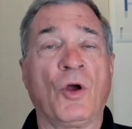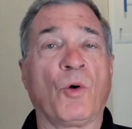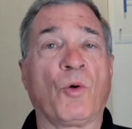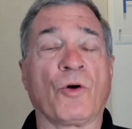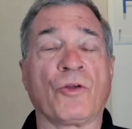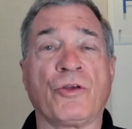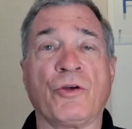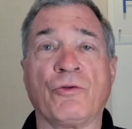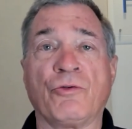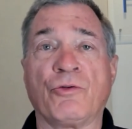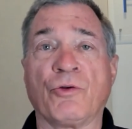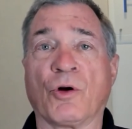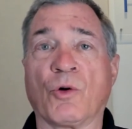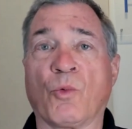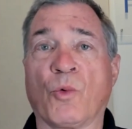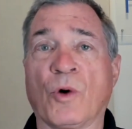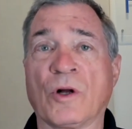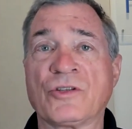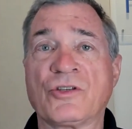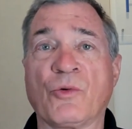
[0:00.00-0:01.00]
Whether you do it
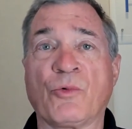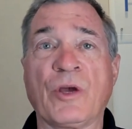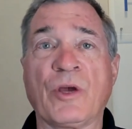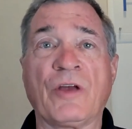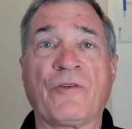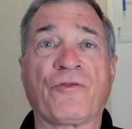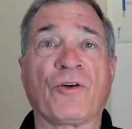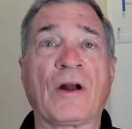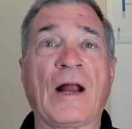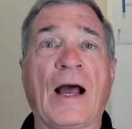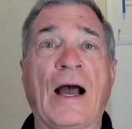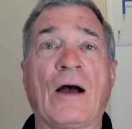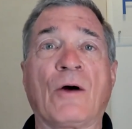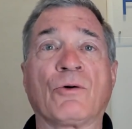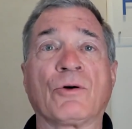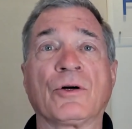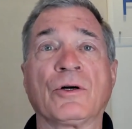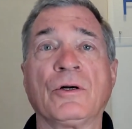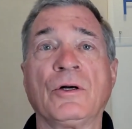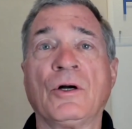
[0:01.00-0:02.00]
once a week for an
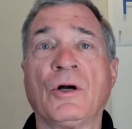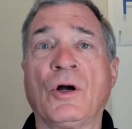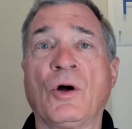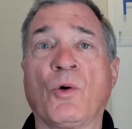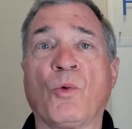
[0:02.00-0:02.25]
hour,